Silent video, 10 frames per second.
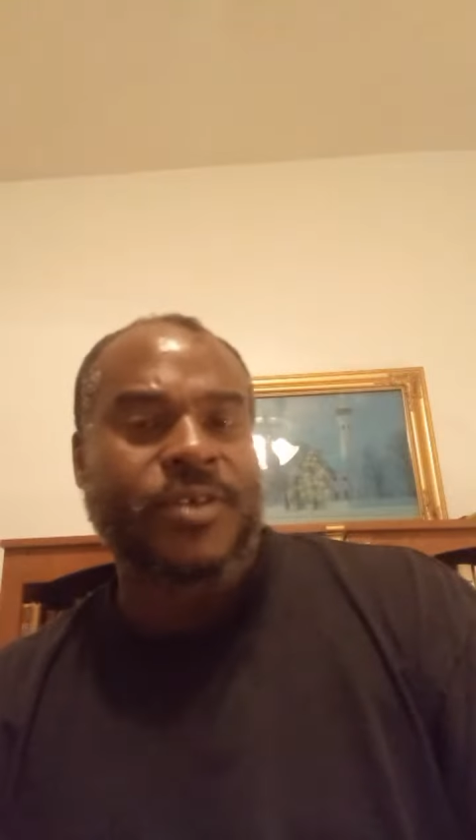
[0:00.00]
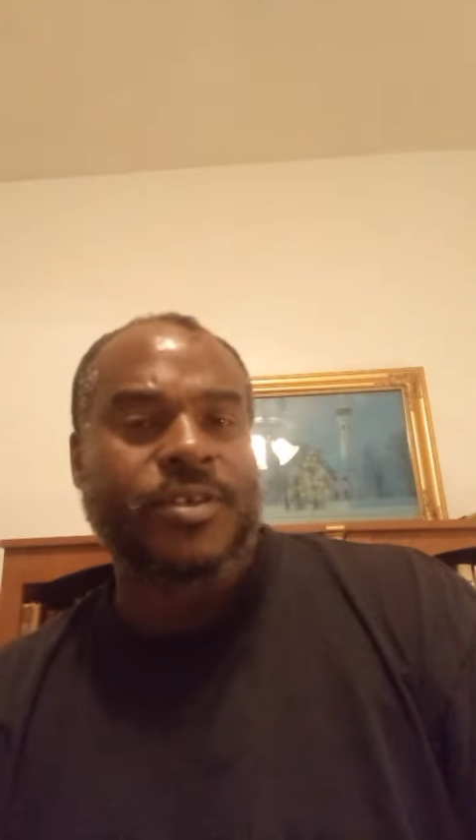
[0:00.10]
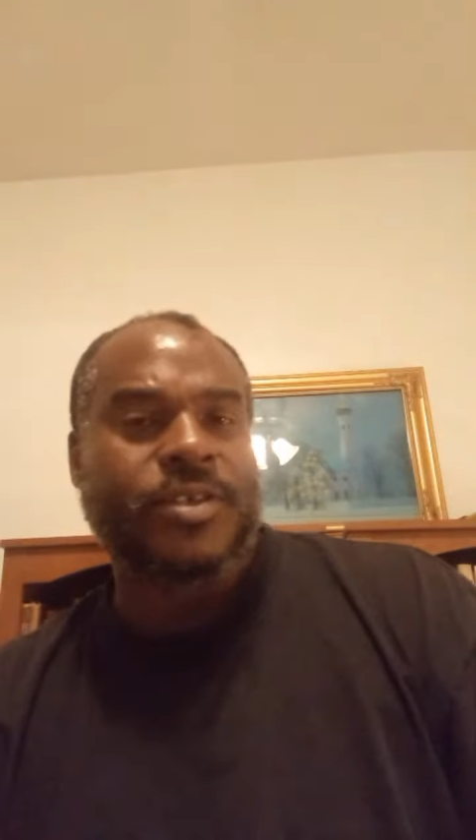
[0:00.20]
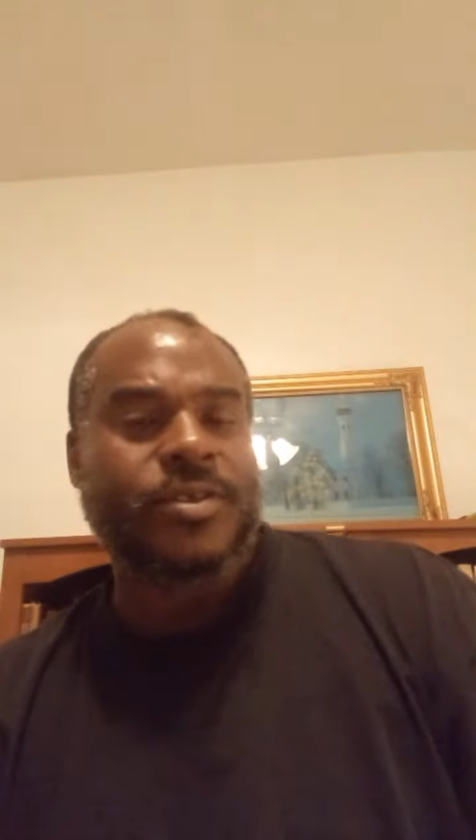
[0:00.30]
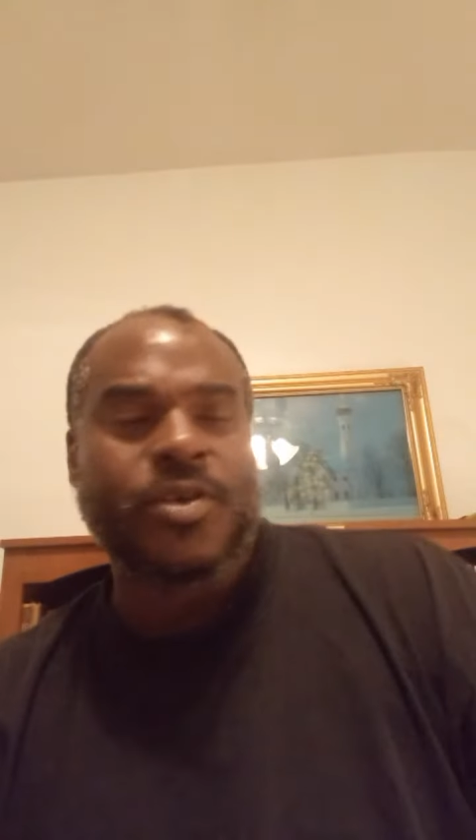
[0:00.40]

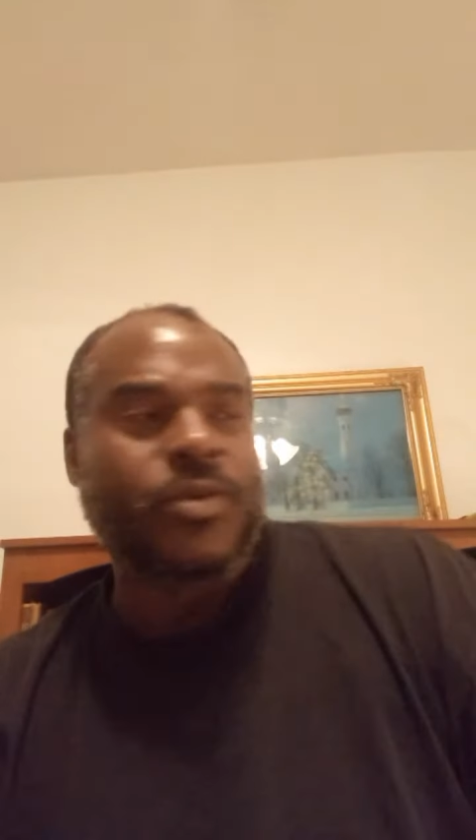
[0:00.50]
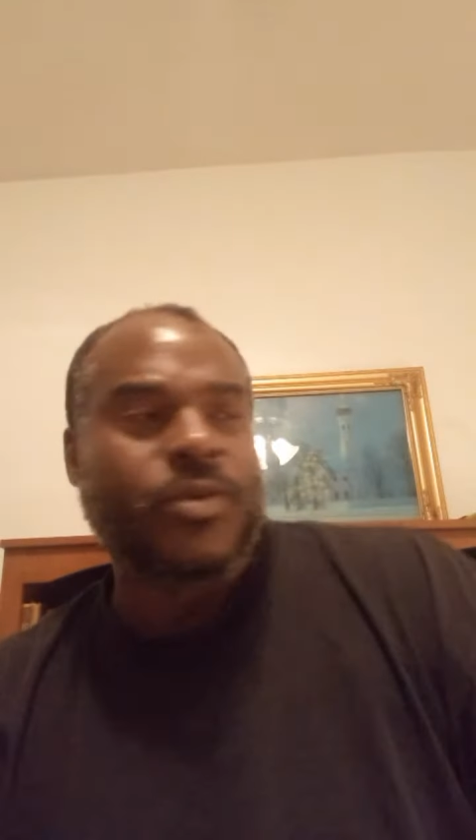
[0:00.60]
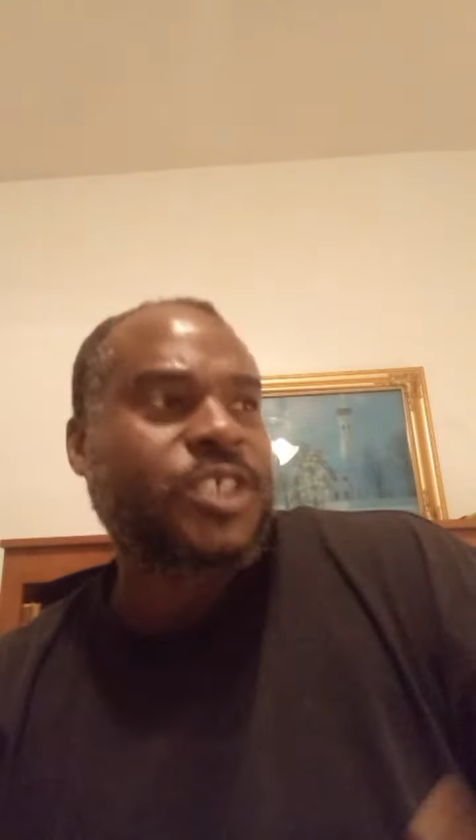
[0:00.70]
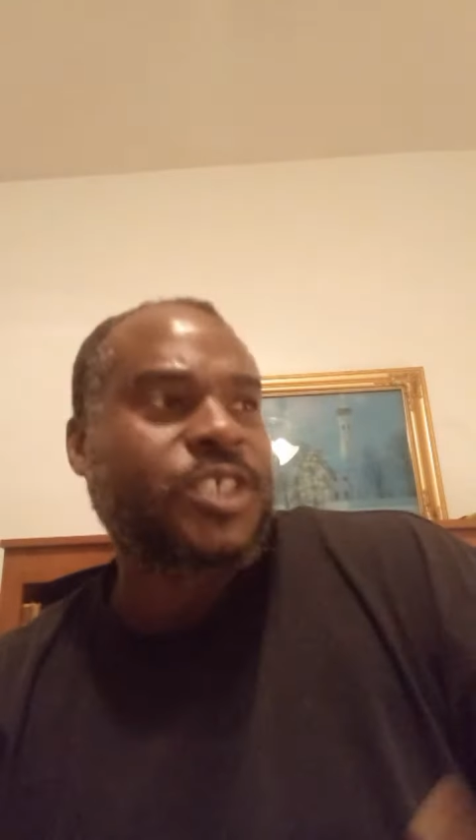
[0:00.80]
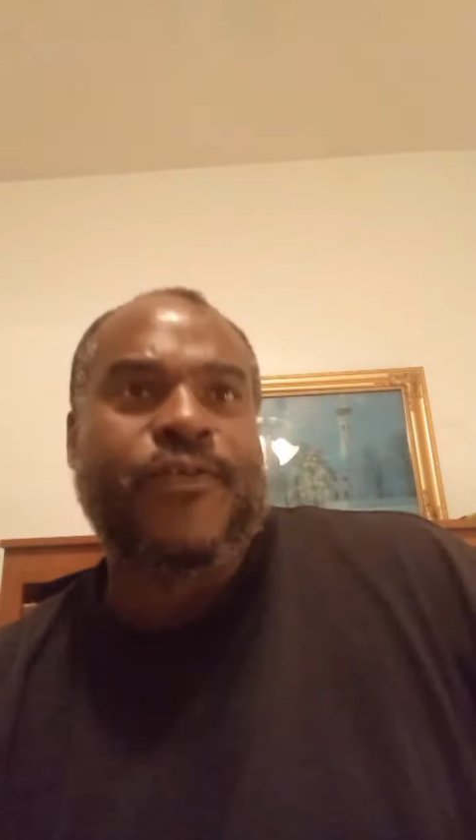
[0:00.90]
don't need your
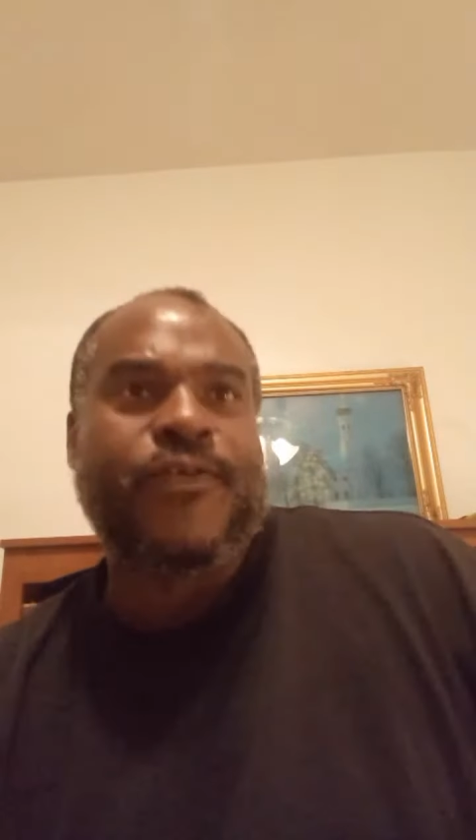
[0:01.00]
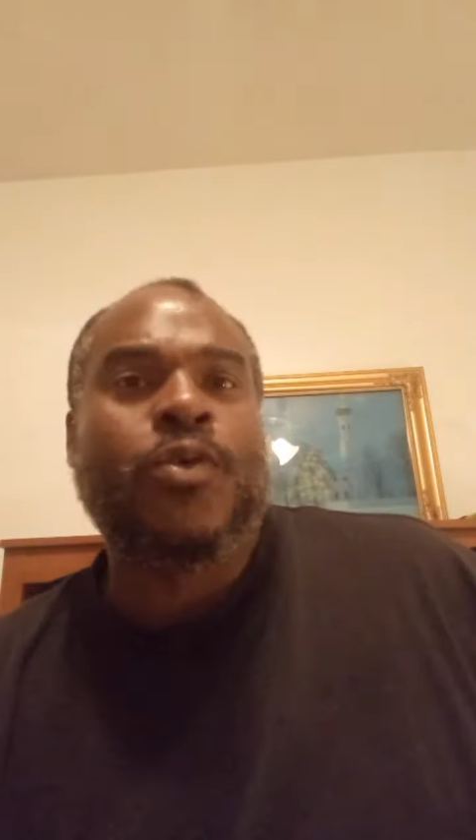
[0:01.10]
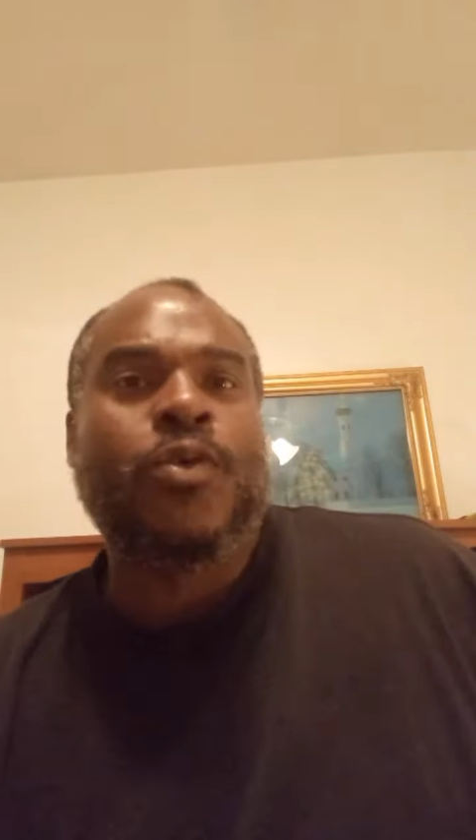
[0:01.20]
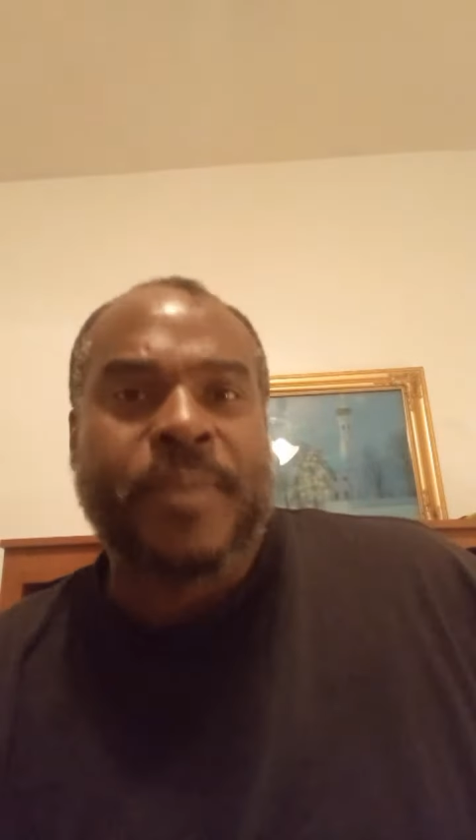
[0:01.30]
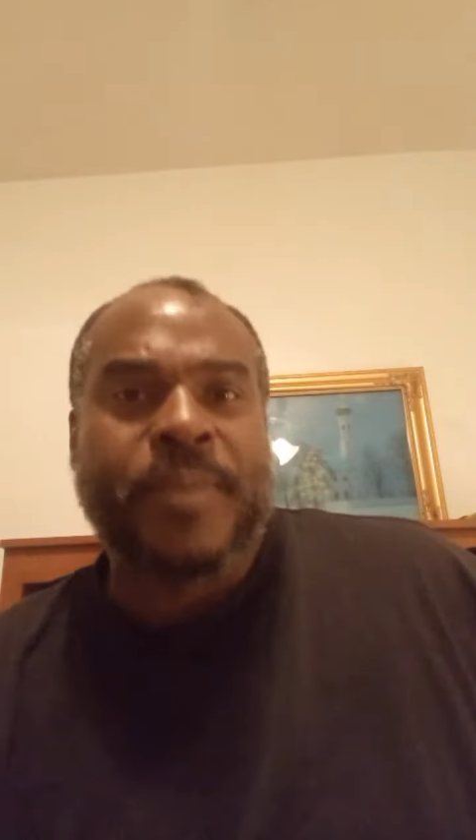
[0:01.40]
phone to
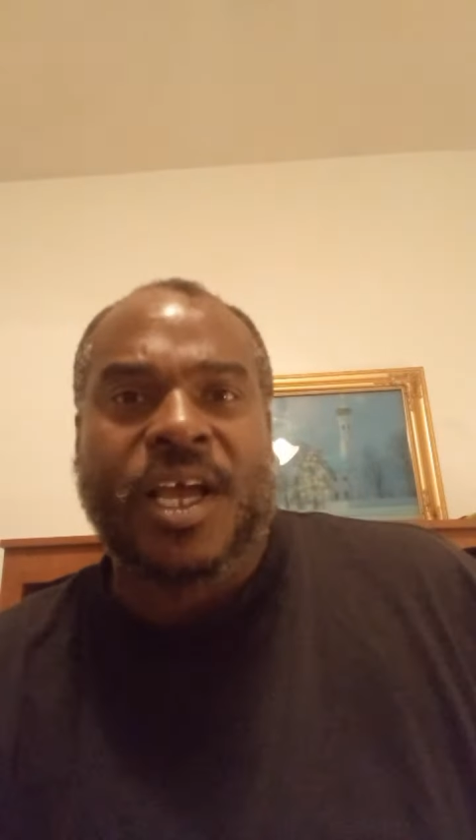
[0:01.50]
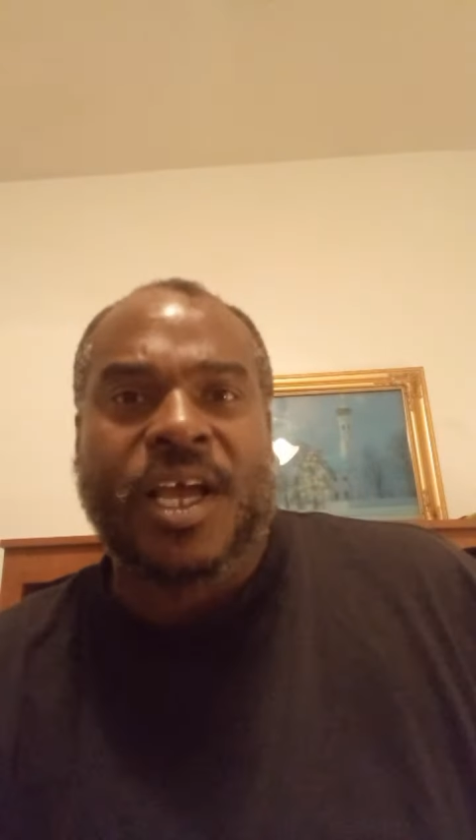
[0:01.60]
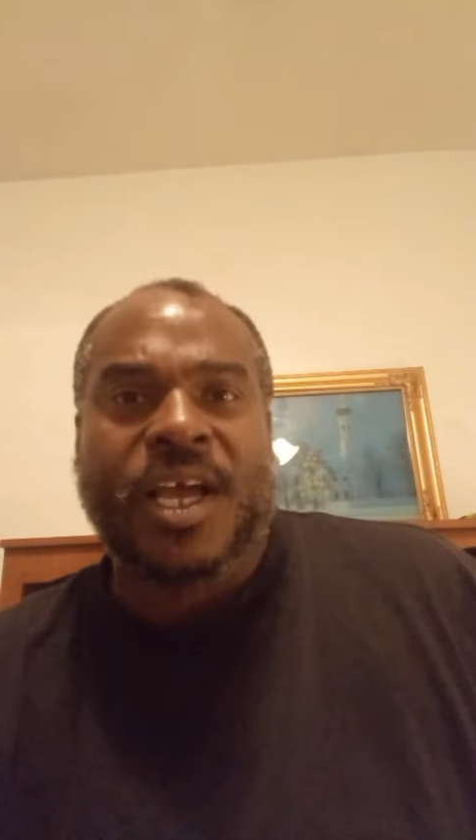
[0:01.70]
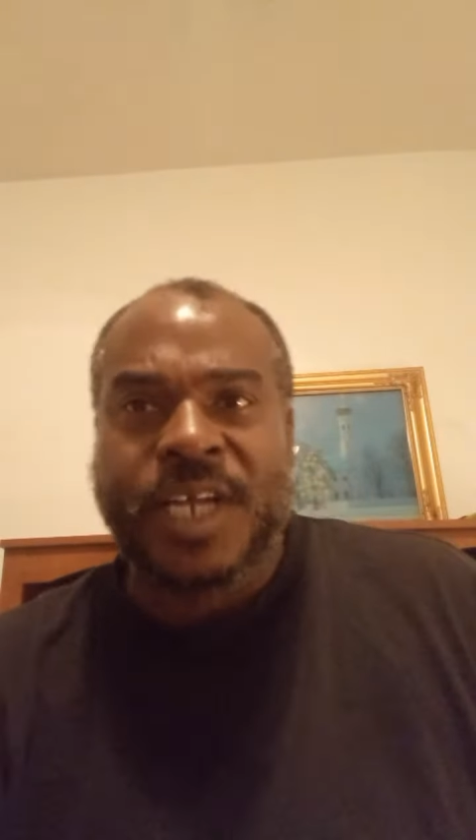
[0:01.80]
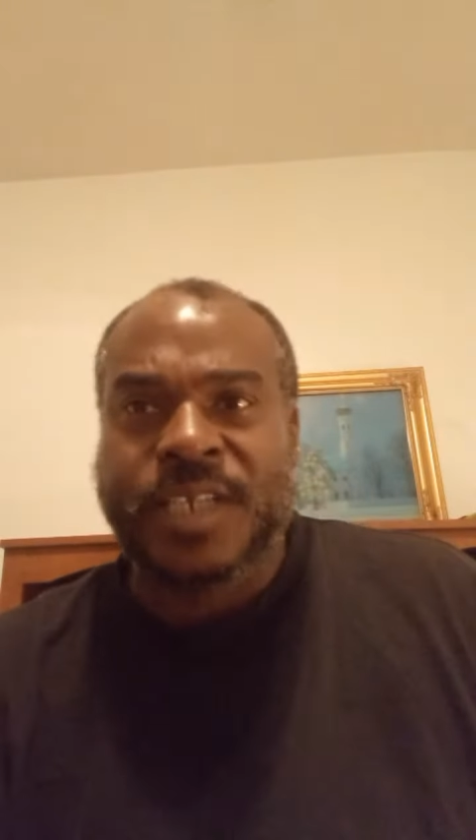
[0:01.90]
be a
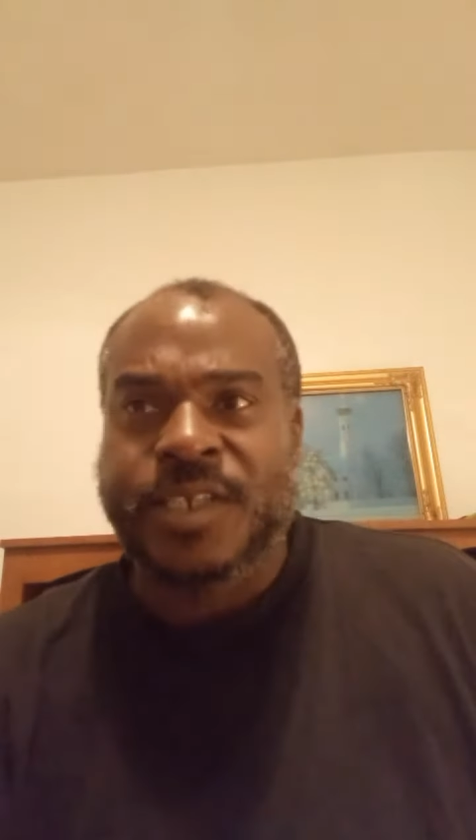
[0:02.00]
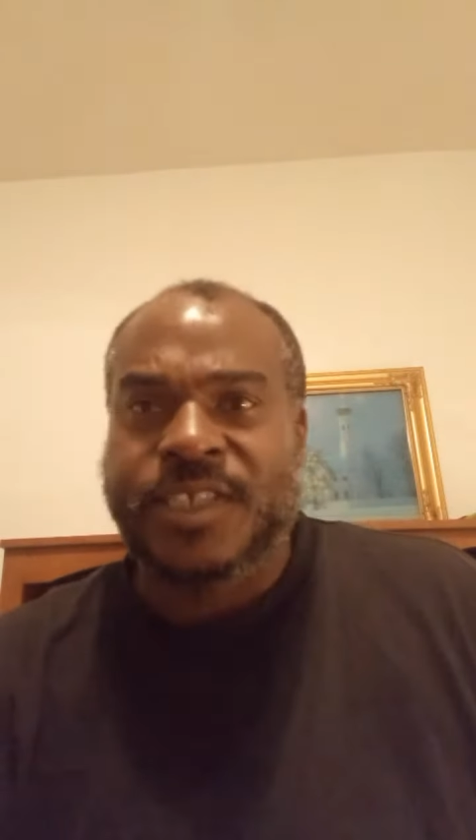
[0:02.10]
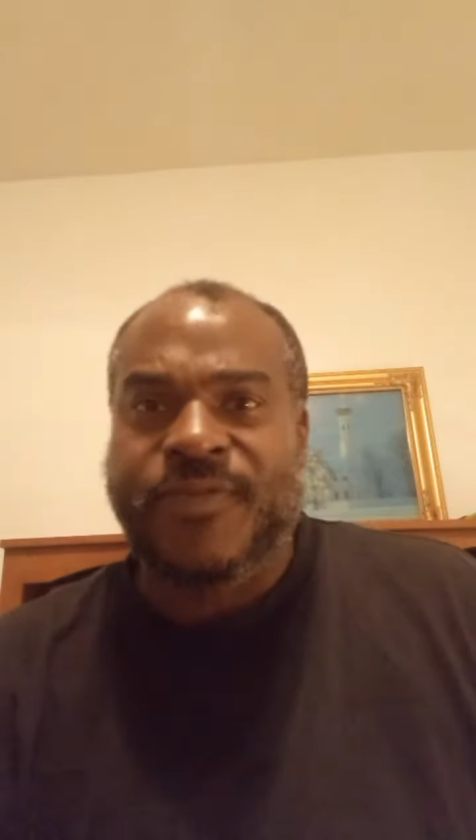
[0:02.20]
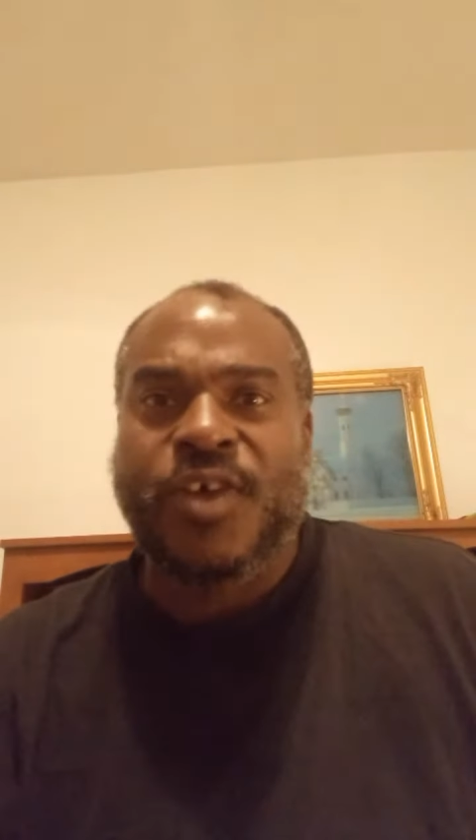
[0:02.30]
contact tracer for